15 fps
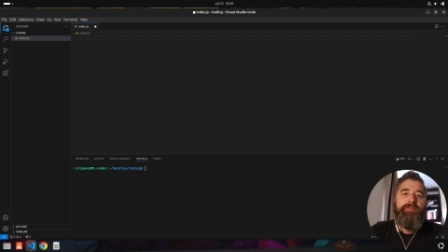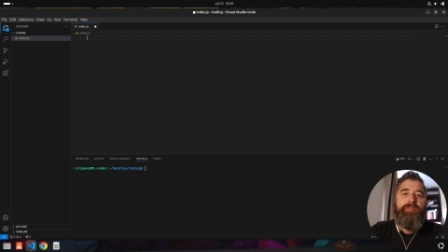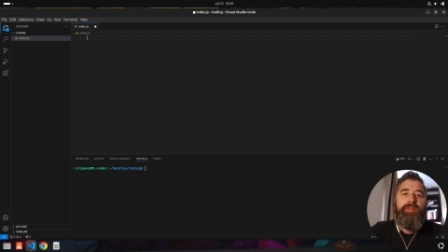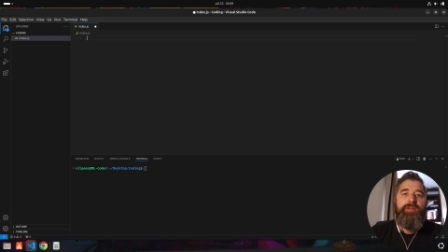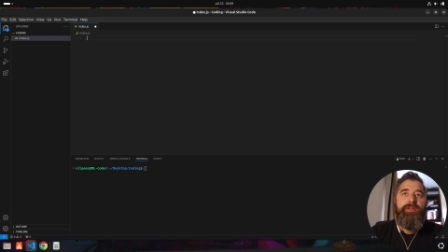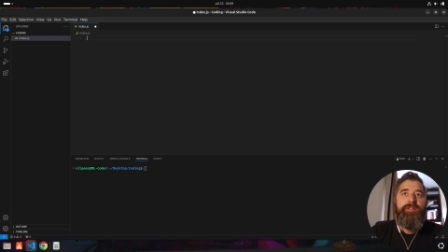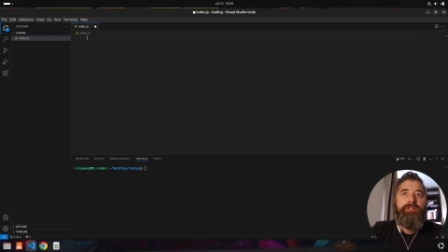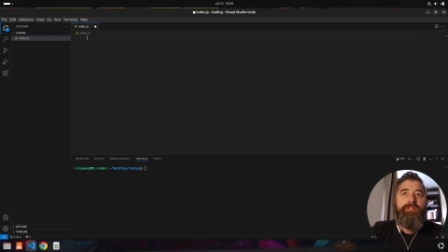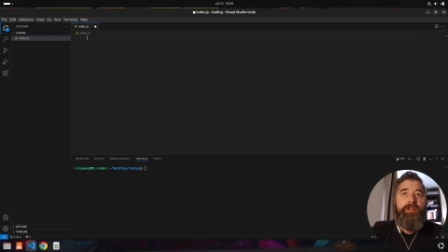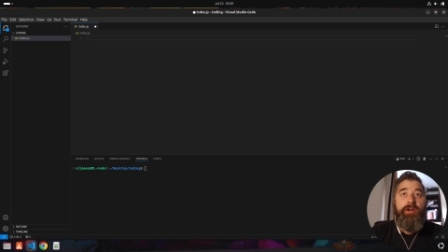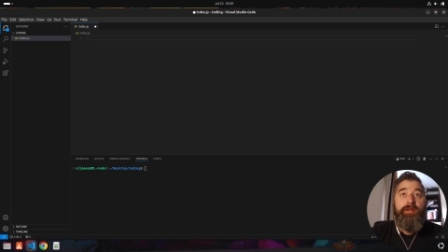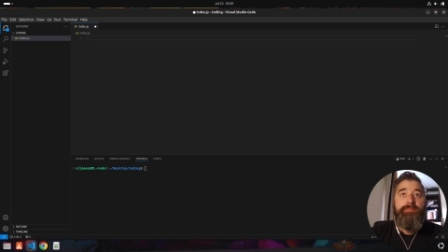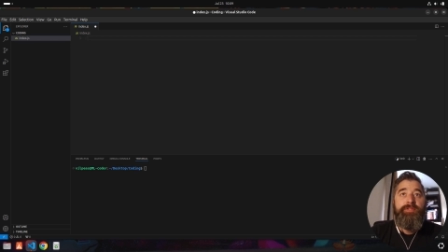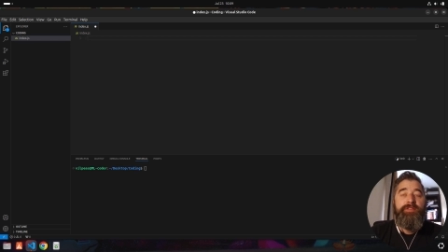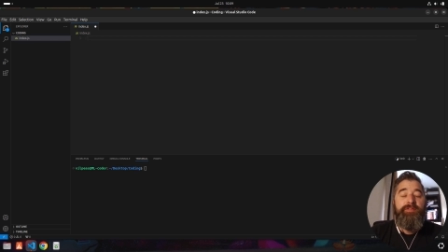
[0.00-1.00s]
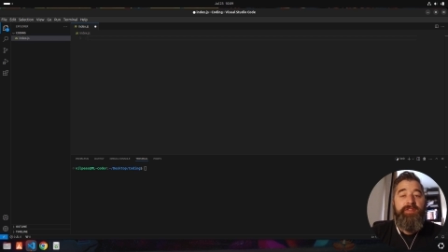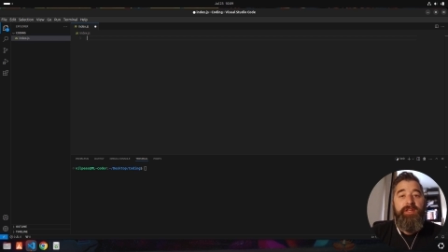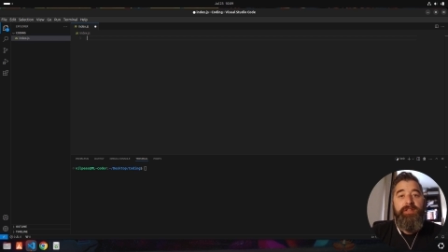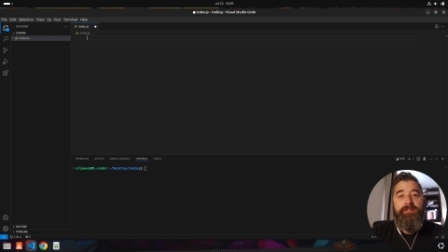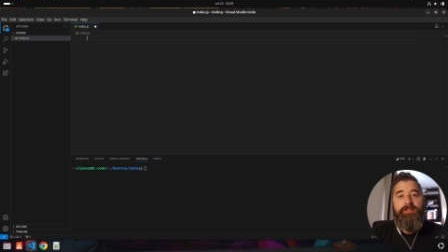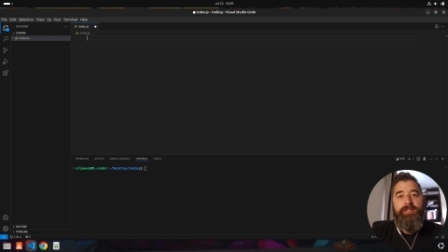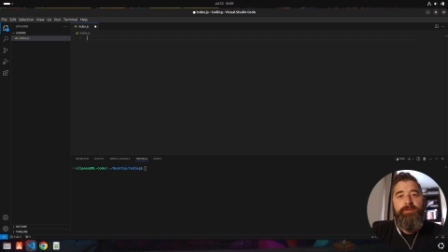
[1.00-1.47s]
the types of
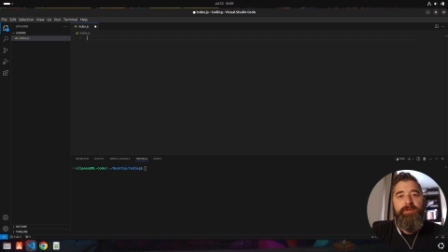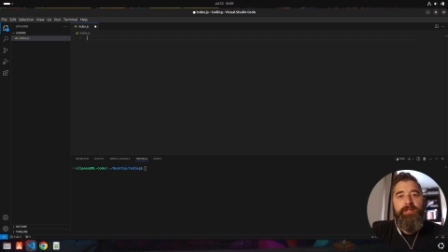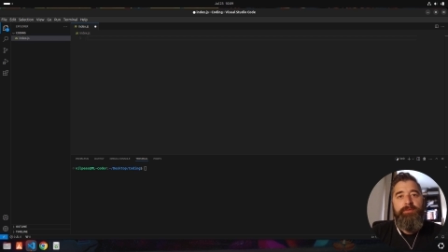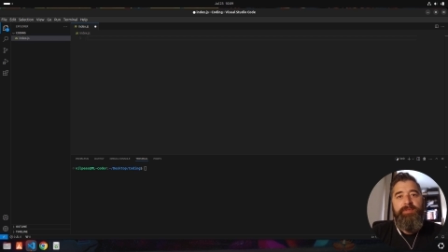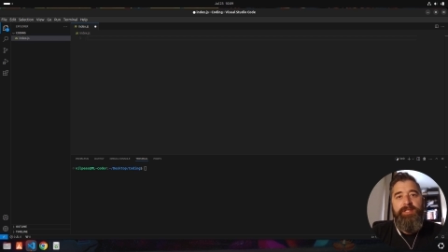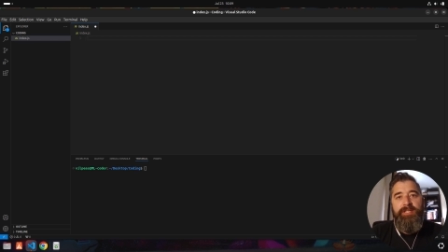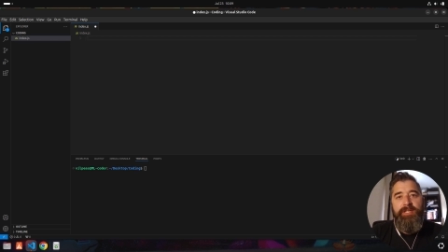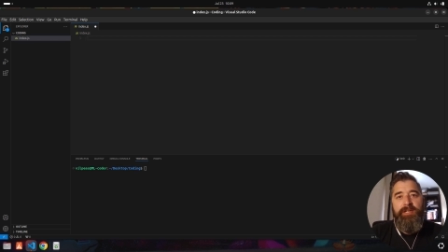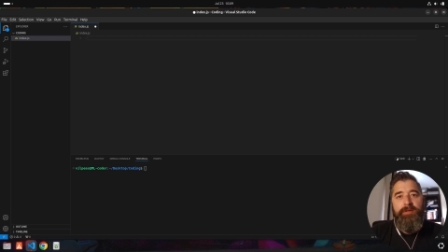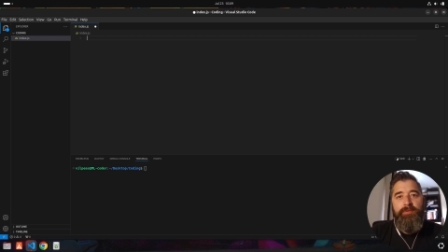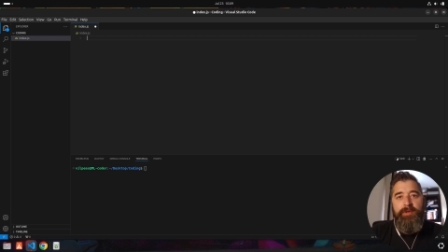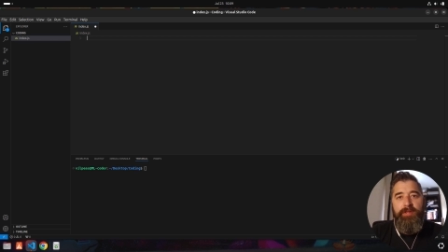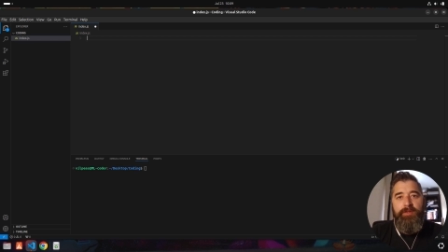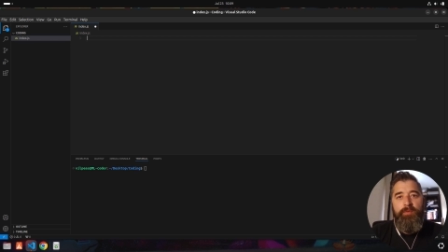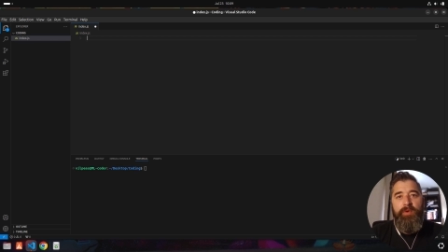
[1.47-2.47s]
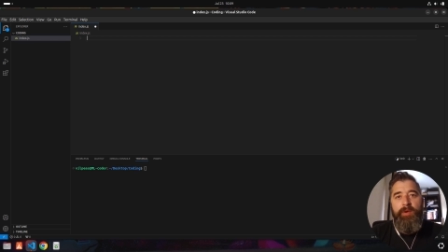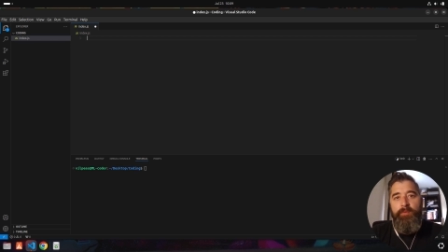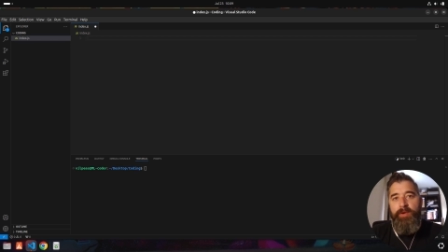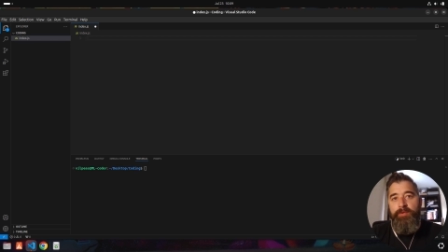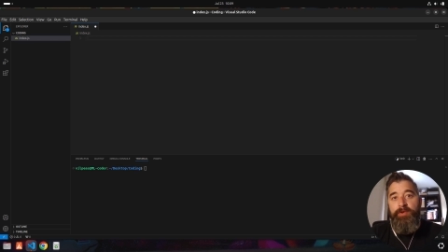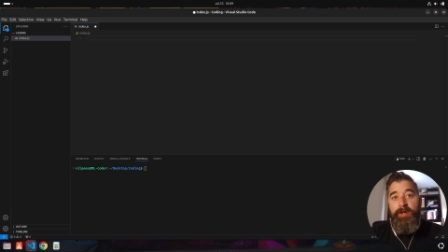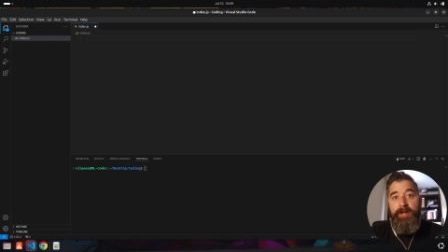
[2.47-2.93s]
things that we're going to be dealing with when we're
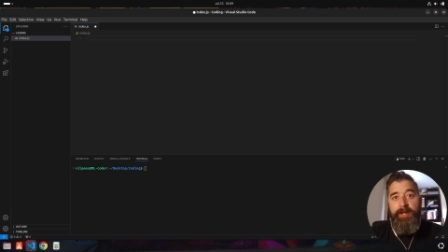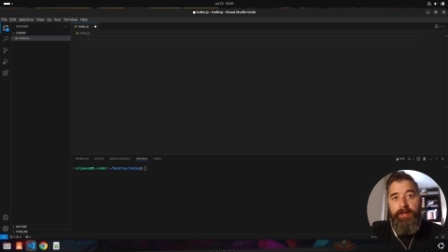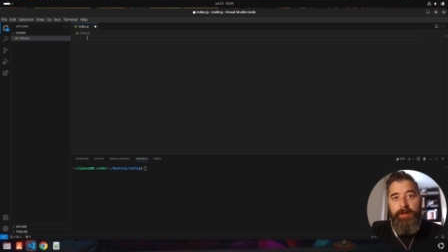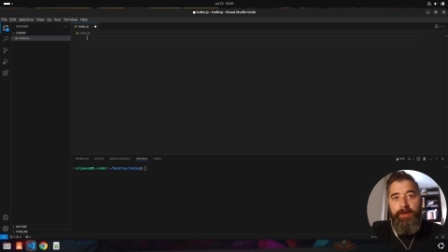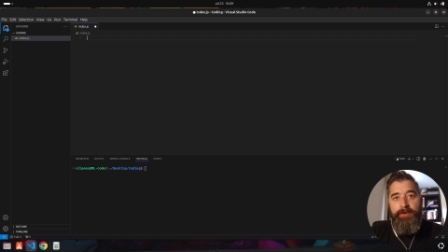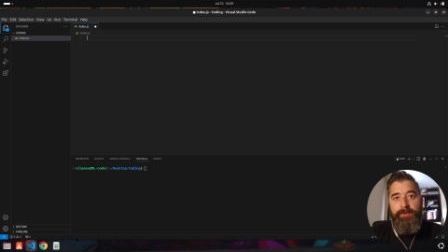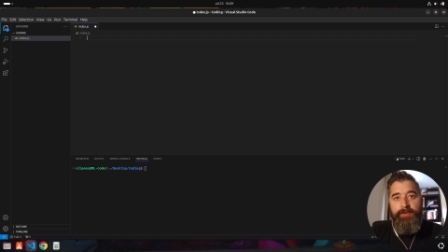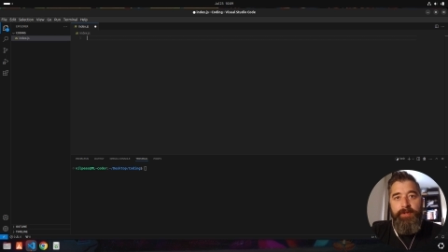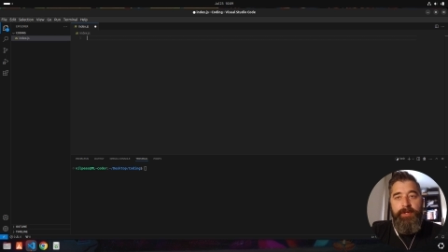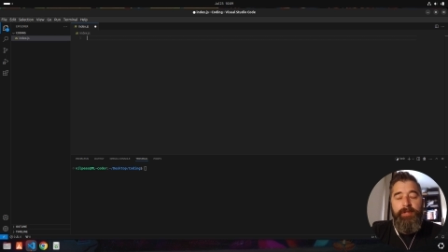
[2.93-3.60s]
writing code.